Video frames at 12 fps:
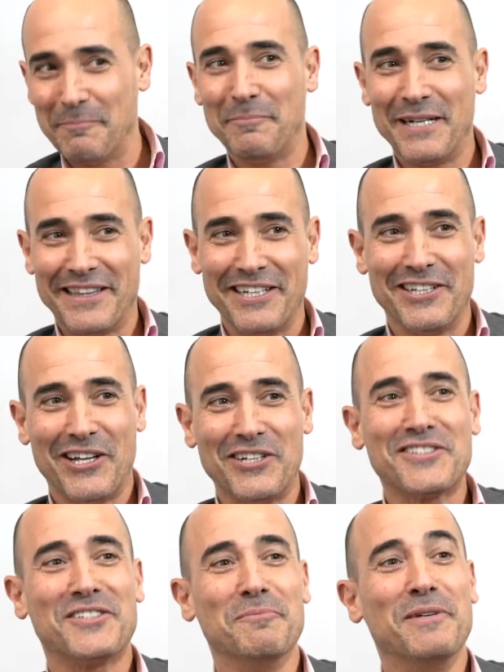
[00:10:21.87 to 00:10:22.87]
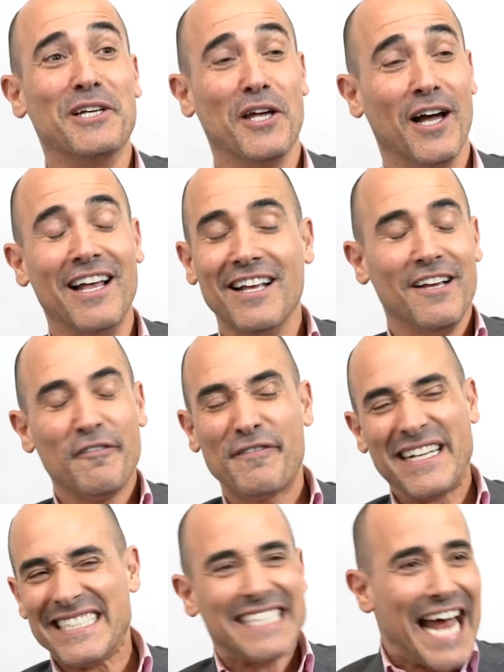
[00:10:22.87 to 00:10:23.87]
but they'll also be
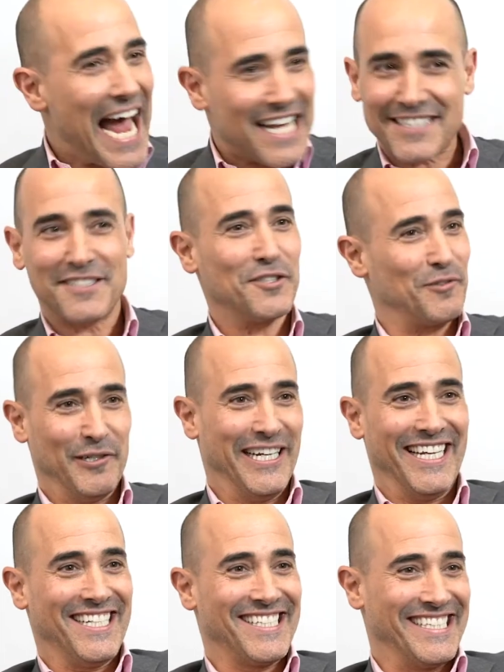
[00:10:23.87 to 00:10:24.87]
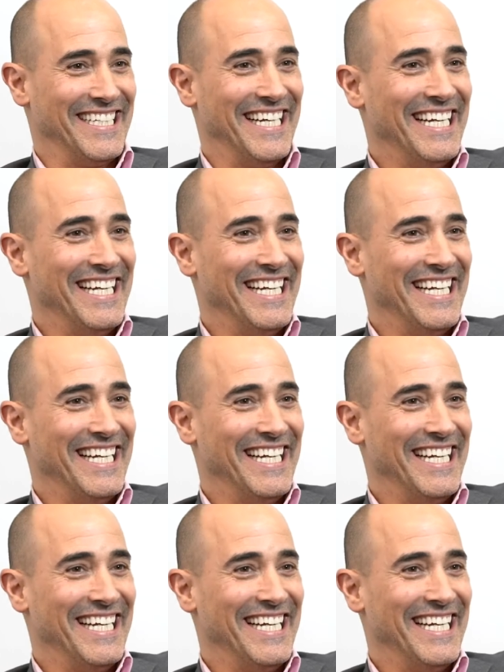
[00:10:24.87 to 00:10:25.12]
fantastic critics.